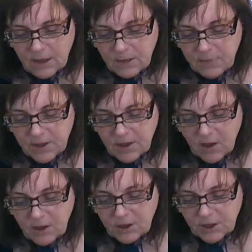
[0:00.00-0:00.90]
The
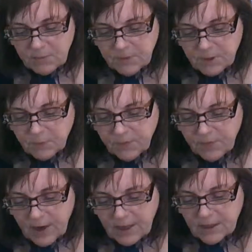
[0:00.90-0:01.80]
mythology must
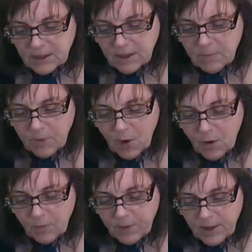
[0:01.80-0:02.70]
provide some
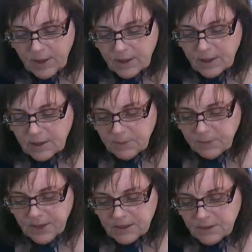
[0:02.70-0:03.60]
hope that the
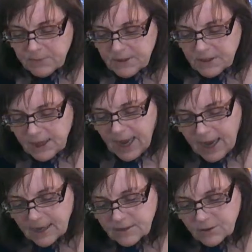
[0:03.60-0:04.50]
pessimistic
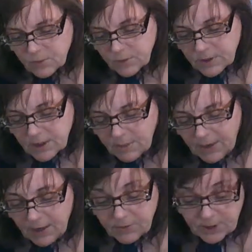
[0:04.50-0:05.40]
hazards will
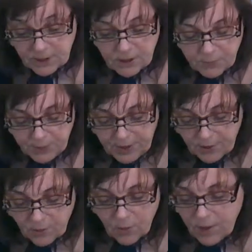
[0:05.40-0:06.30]
somehow
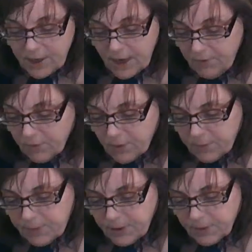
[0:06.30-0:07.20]
disappear or never
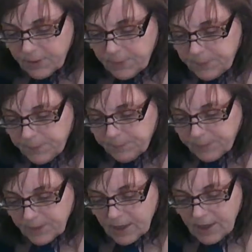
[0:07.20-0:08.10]
appear.
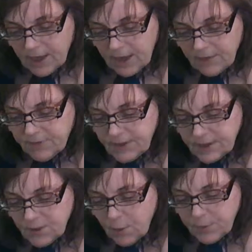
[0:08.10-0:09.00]
If
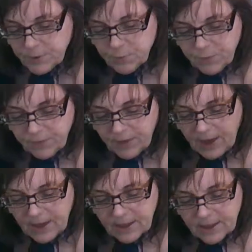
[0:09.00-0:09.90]
this hope is
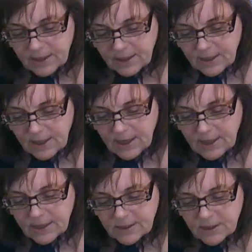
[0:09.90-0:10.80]
provided,
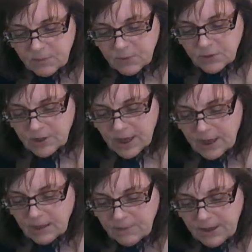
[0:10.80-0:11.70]
it is the most
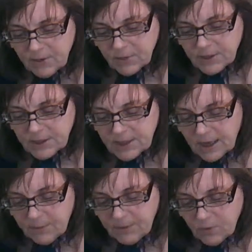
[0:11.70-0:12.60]
elementary
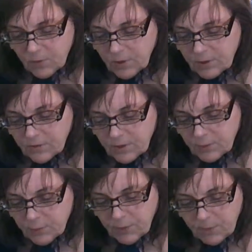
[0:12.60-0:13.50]
step in the world for
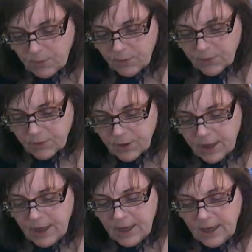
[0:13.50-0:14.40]
the promoter,
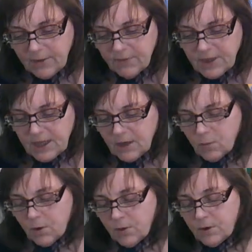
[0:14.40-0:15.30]
even the
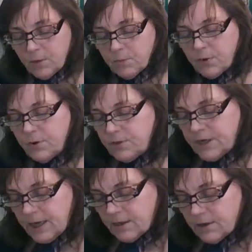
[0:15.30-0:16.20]
quote
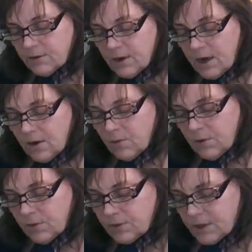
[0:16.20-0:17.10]
protector,
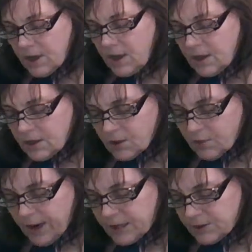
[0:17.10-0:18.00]
unquote, to
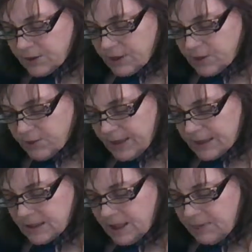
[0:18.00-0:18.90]
gradually
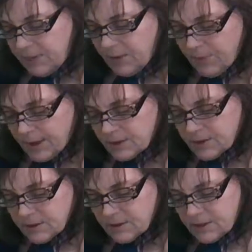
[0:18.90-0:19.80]
translate by
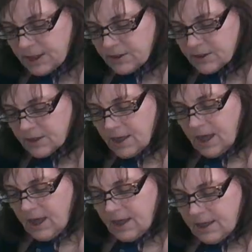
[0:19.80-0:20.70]
rationalization
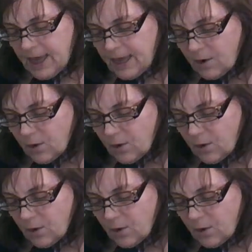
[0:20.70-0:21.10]
that